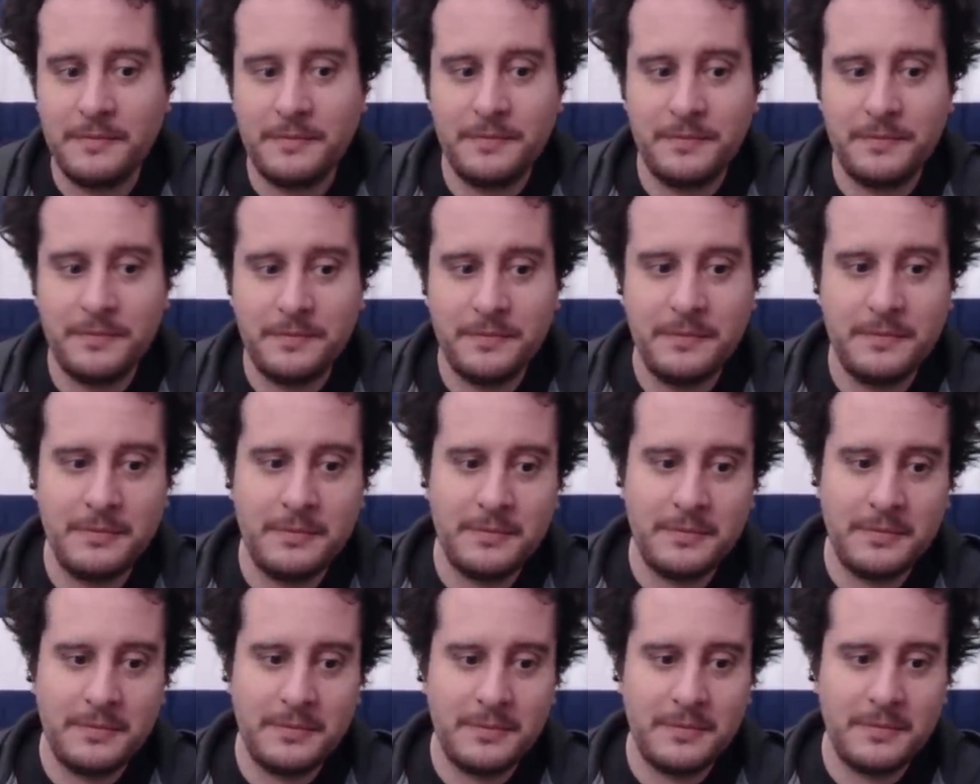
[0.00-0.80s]

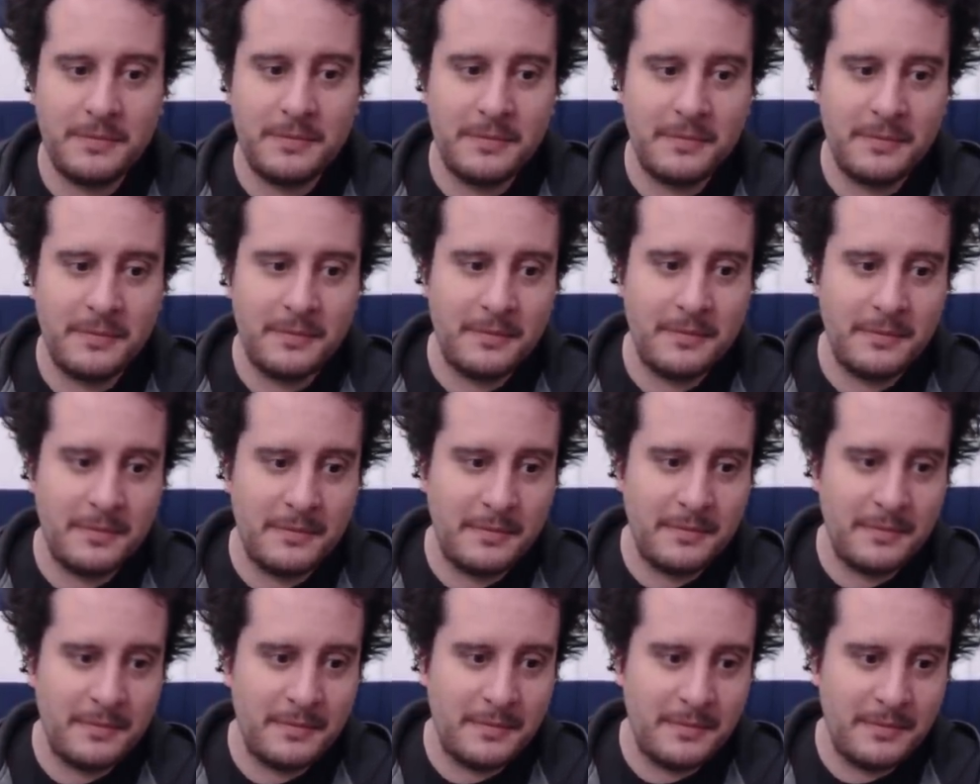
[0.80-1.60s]

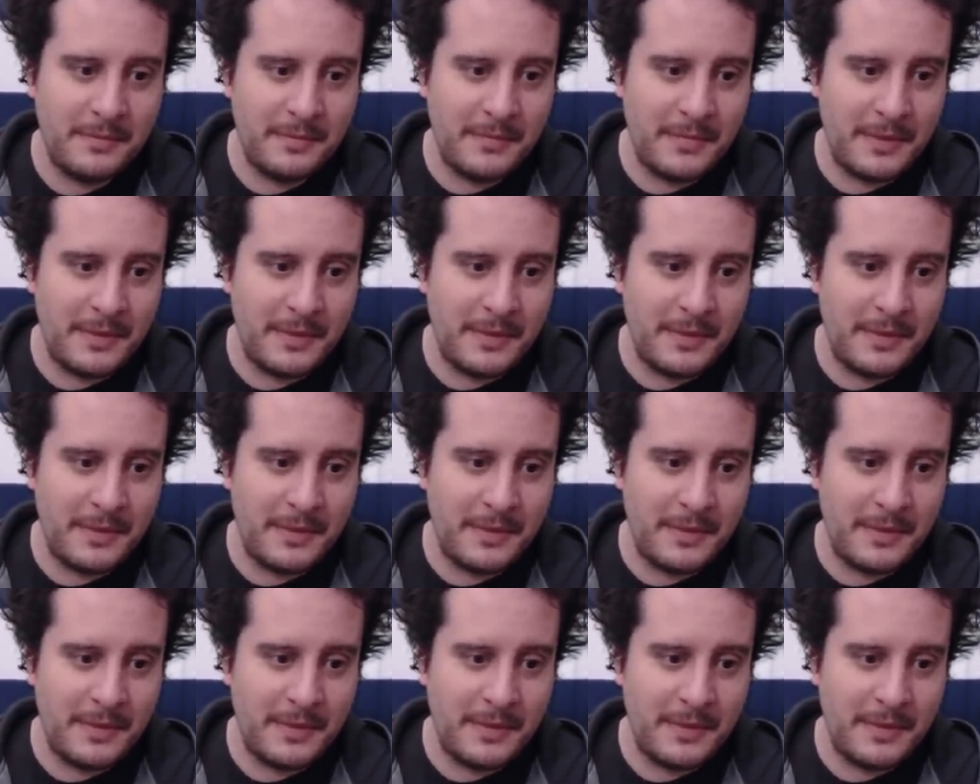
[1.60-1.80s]
(no one is talking)